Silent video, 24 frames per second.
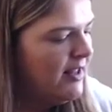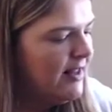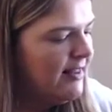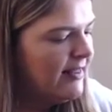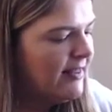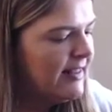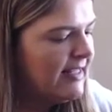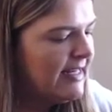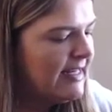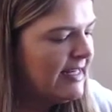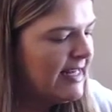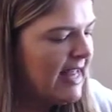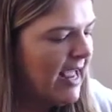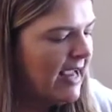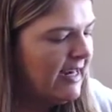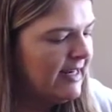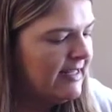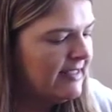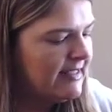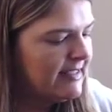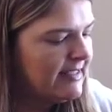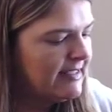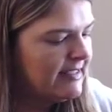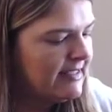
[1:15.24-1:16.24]
The
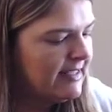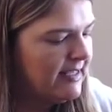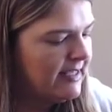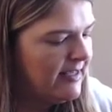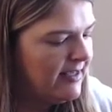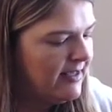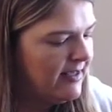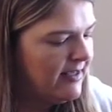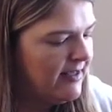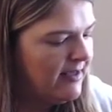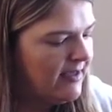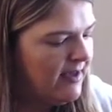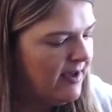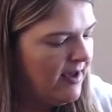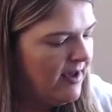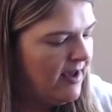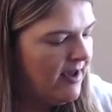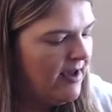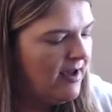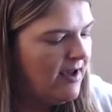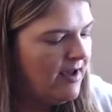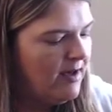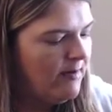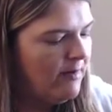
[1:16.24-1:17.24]
next
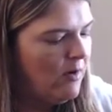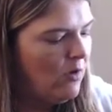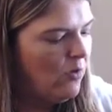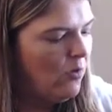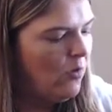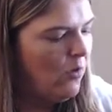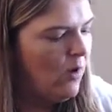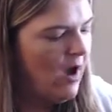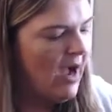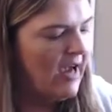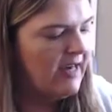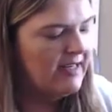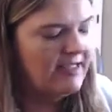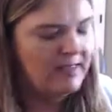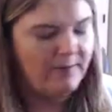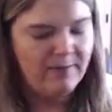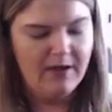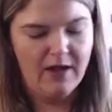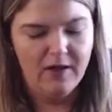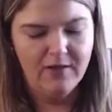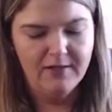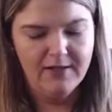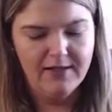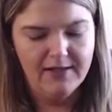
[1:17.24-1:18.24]
wax
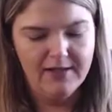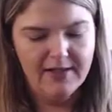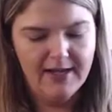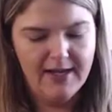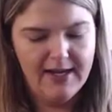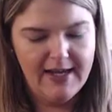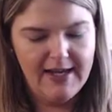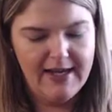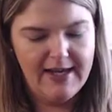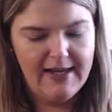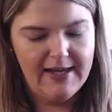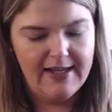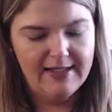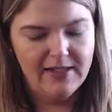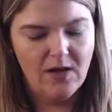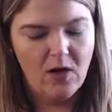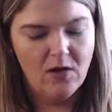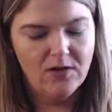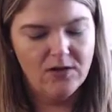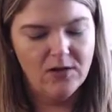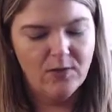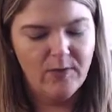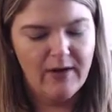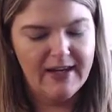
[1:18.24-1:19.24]
melt is
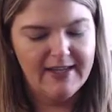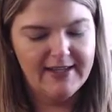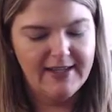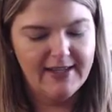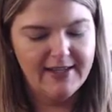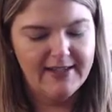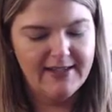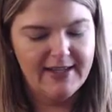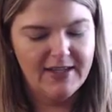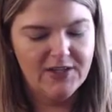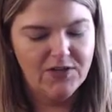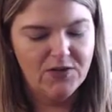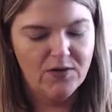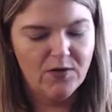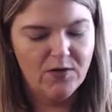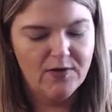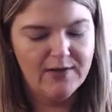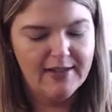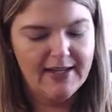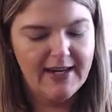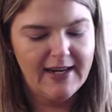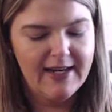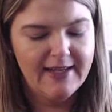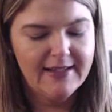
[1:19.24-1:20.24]
also by Sensationals,
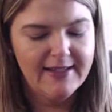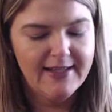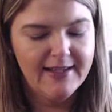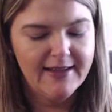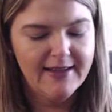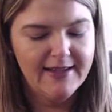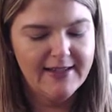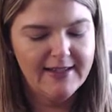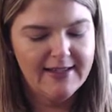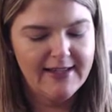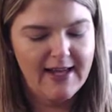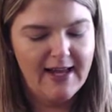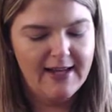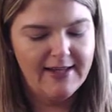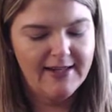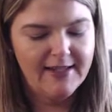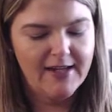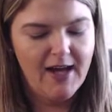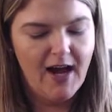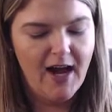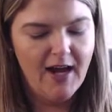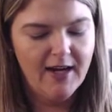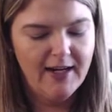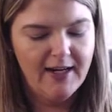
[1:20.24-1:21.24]
and it's in the scent
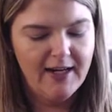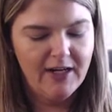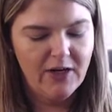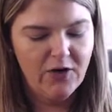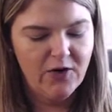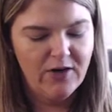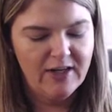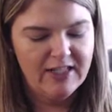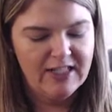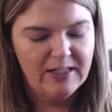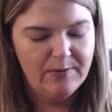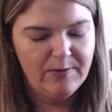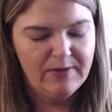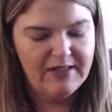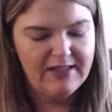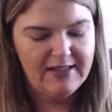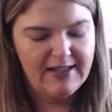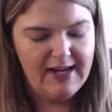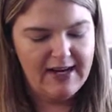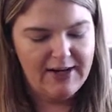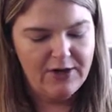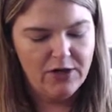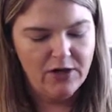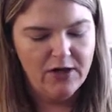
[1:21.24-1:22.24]
Honey Crisp
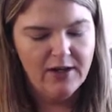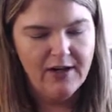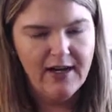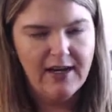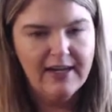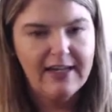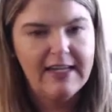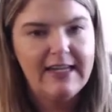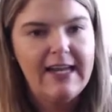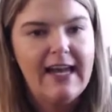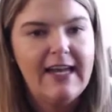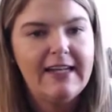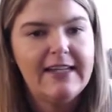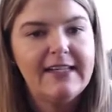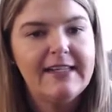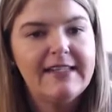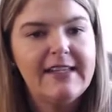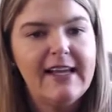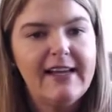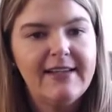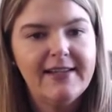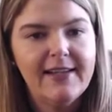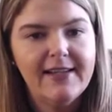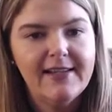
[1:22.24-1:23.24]
Cider. And again, it
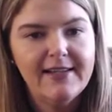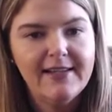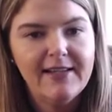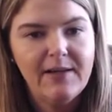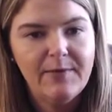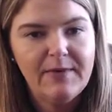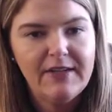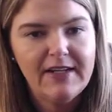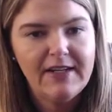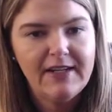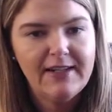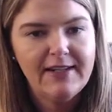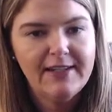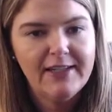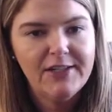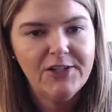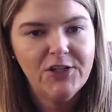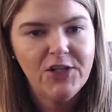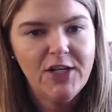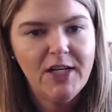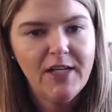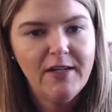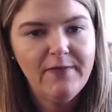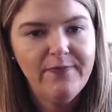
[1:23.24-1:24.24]
says it's limited
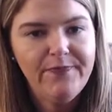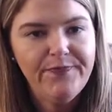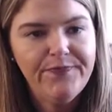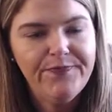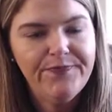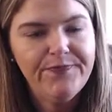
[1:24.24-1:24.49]
edition.